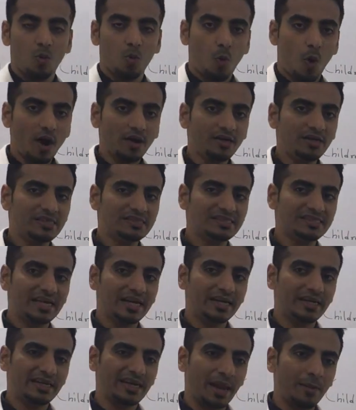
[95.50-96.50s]
what does
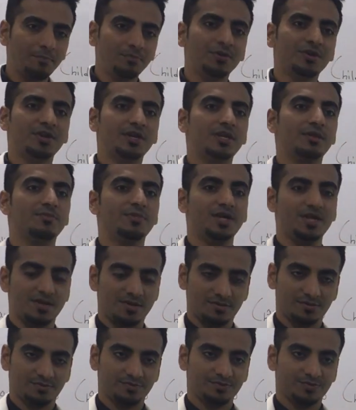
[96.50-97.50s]
that temporary
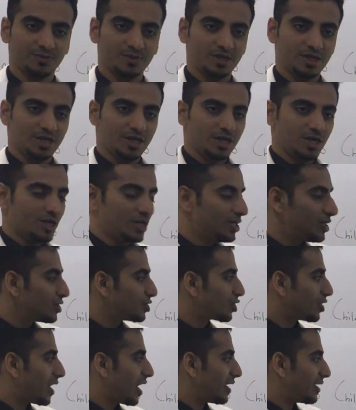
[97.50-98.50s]
mean?
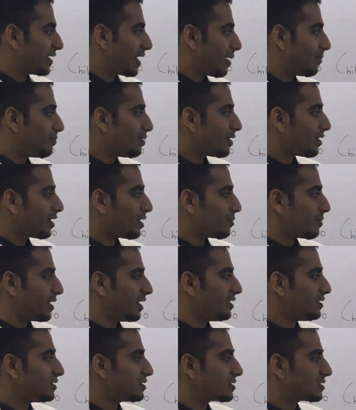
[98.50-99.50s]
So that temporary
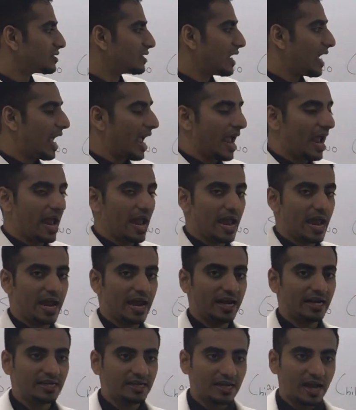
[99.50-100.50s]
means
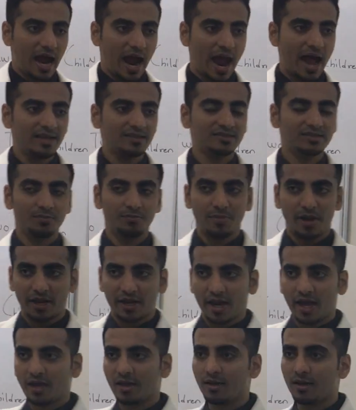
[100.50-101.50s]
it has a
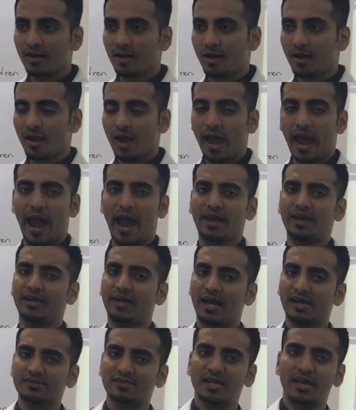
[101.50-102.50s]
beginning and
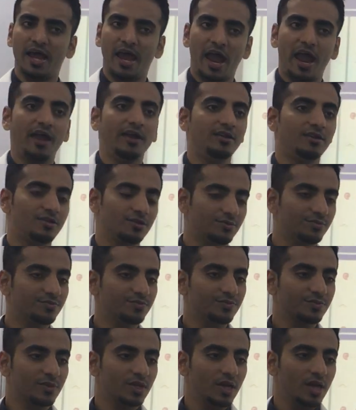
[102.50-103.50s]
it has an end.
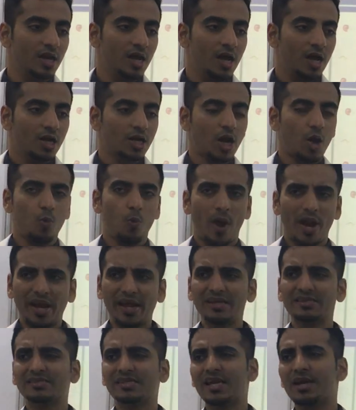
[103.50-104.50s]
Now when
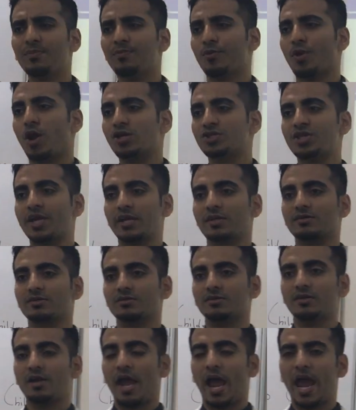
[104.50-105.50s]
I say a project
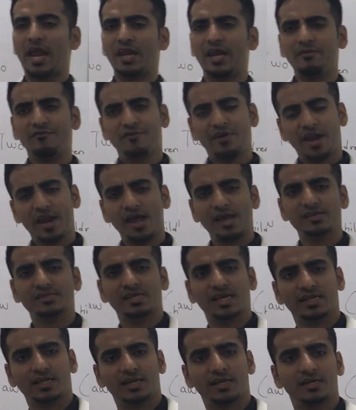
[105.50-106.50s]
and when I
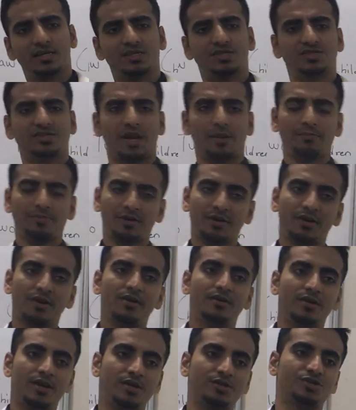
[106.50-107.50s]
say that it is
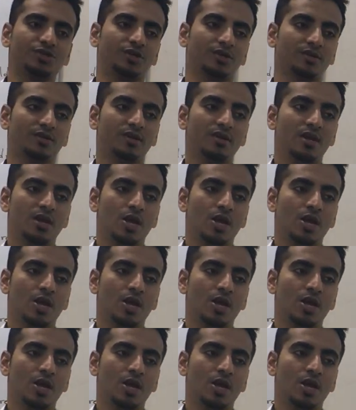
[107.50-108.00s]
temporary in nature,